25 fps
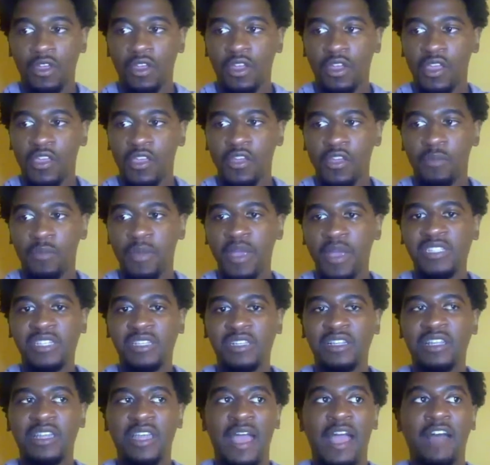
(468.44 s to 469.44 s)
you're
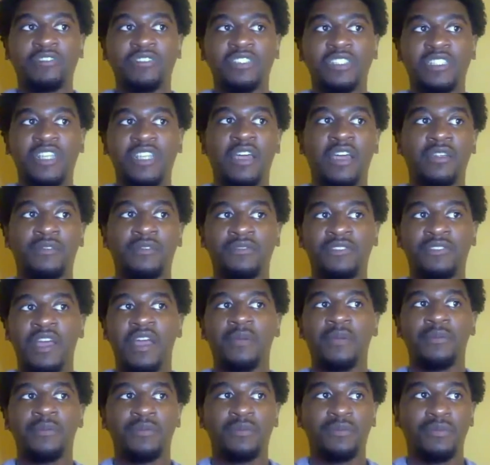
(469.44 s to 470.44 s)
basically outside of
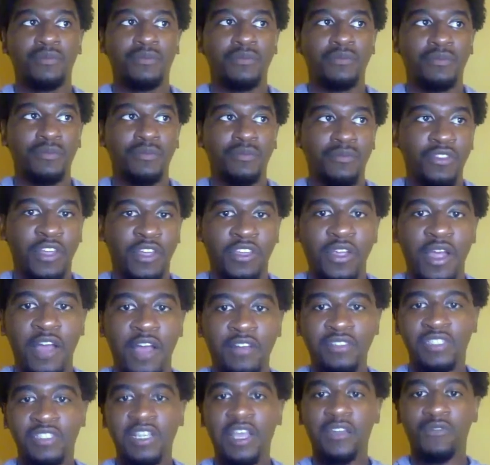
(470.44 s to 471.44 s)
time. Like you're
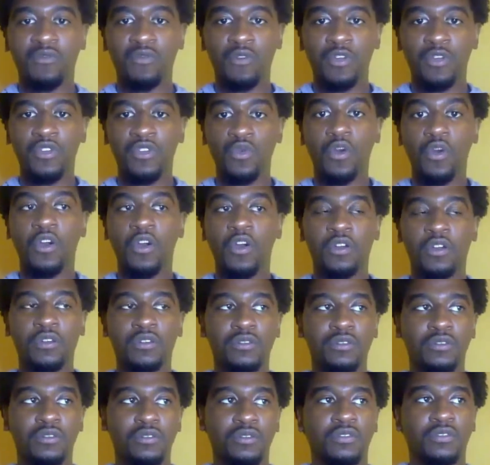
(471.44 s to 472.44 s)
outside of where you are.
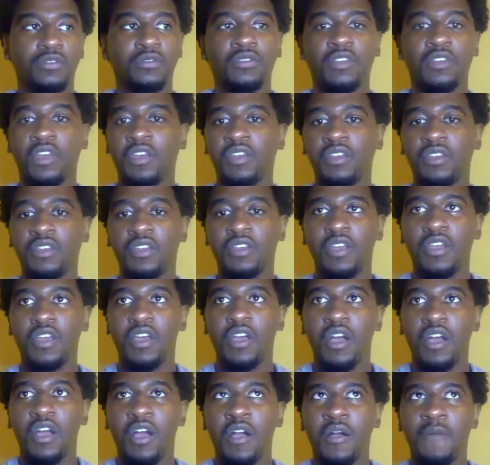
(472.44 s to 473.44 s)
Okay.
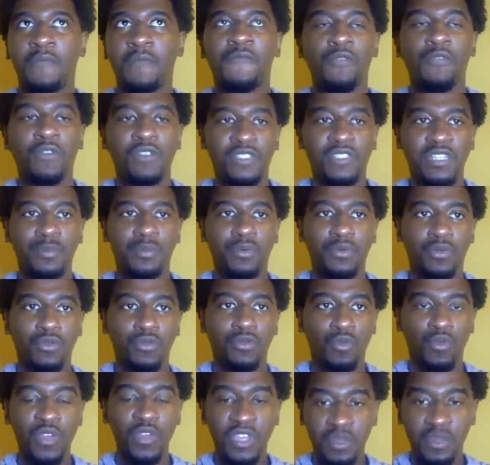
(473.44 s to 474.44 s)
For example,
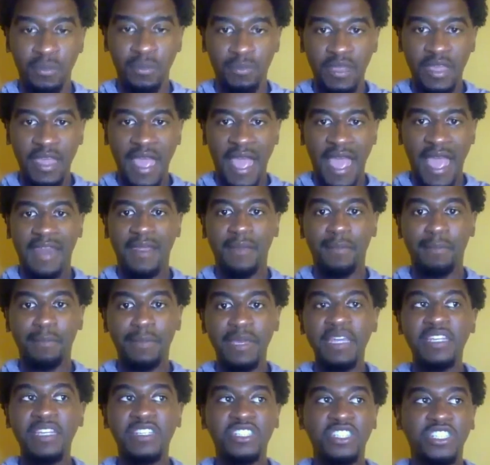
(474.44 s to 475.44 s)
we can be at a
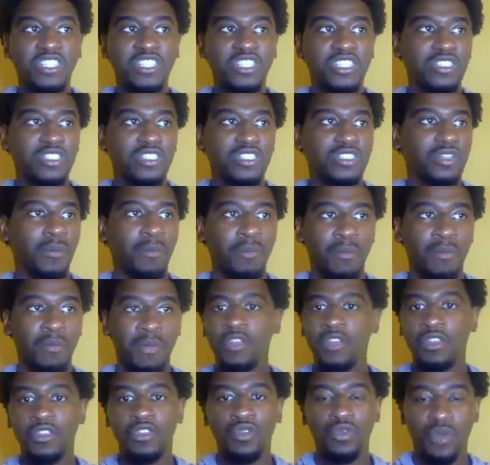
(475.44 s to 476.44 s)
beach, me
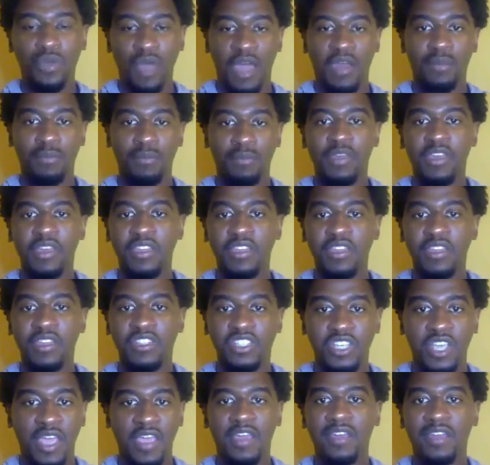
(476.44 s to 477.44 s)
and you at a
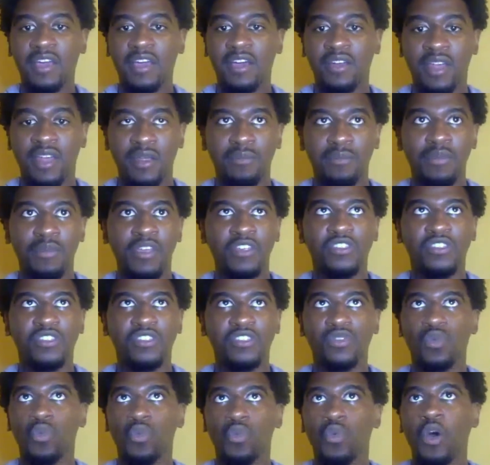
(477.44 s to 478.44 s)
beach, hanging out at a beach,
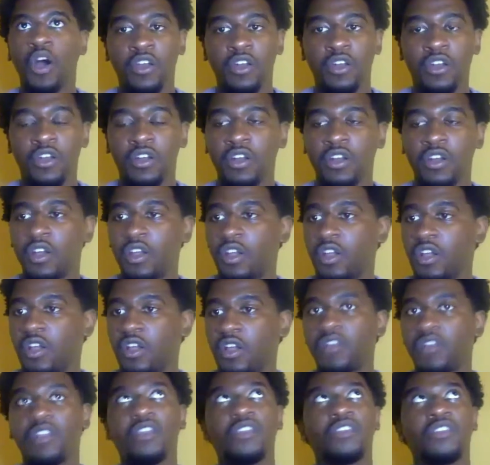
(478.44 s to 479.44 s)
water,
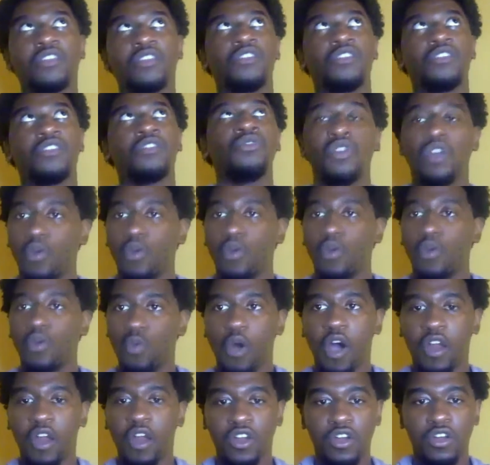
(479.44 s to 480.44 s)
thank you,
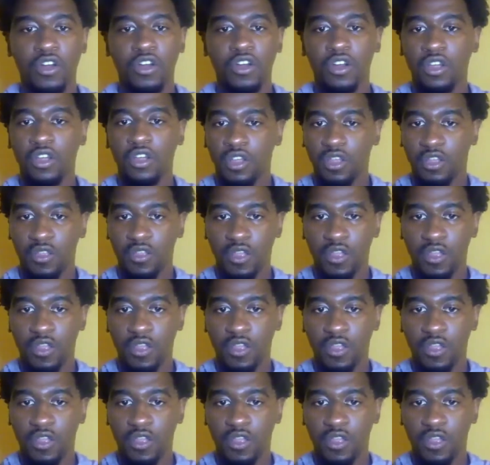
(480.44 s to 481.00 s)
water,